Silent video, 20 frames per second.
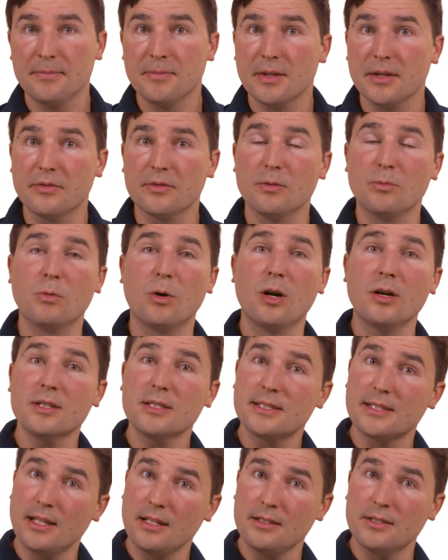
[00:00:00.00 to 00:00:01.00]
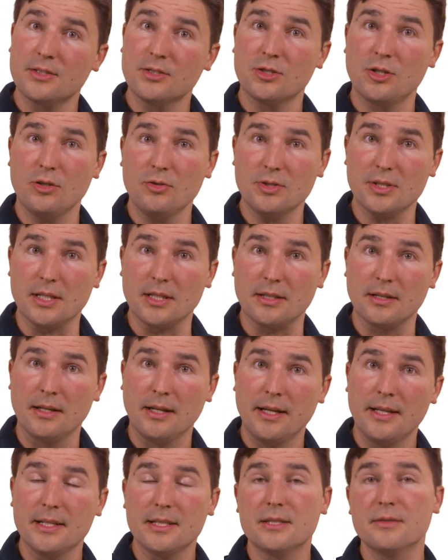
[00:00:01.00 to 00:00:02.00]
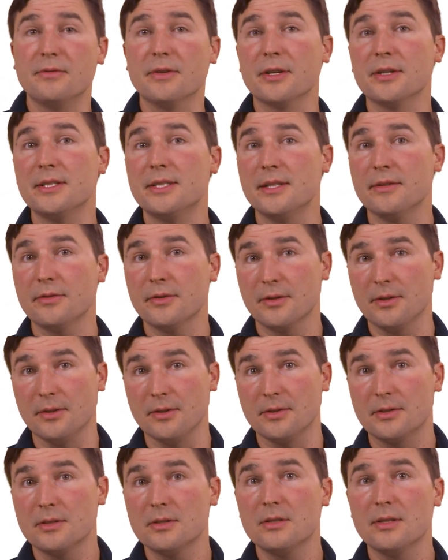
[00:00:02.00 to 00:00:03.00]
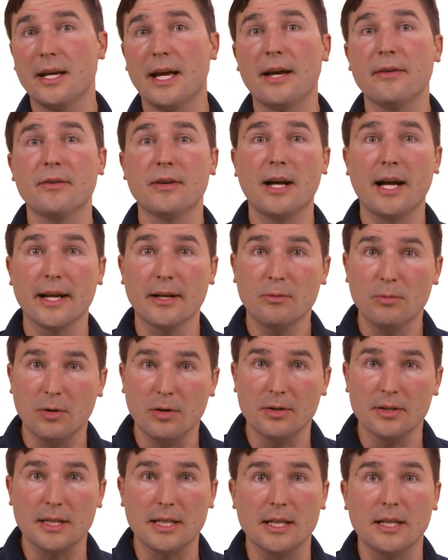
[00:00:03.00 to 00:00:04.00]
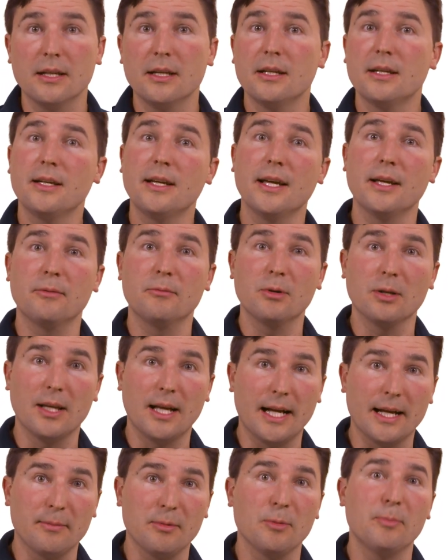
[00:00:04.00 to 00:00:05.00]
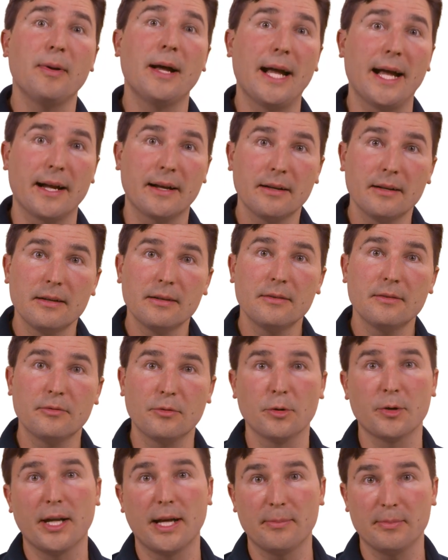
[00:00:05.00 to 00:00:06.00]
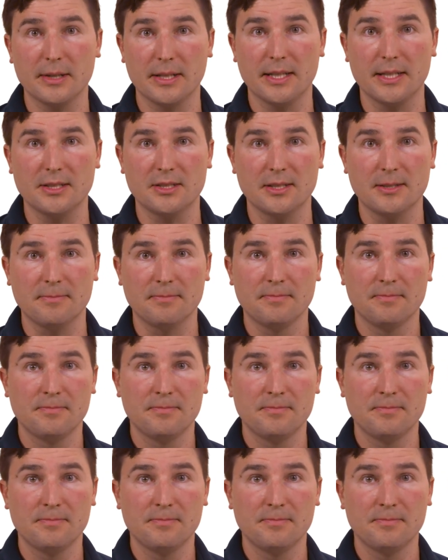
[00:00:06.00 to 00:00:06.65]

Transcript: If the wrong cell is chosen, it's very difficult to have a high quality and reliable pack for an application.